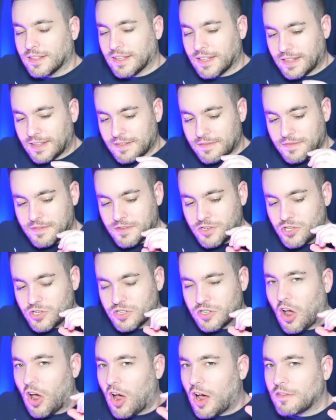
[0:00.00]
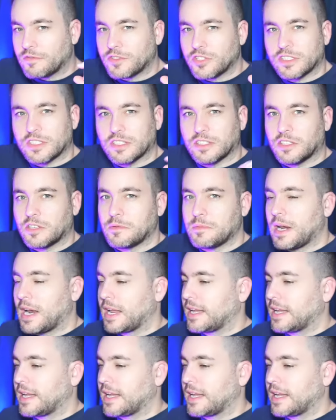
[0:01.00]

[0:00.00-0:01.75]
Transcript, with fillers: Like if it's just off just a little bit,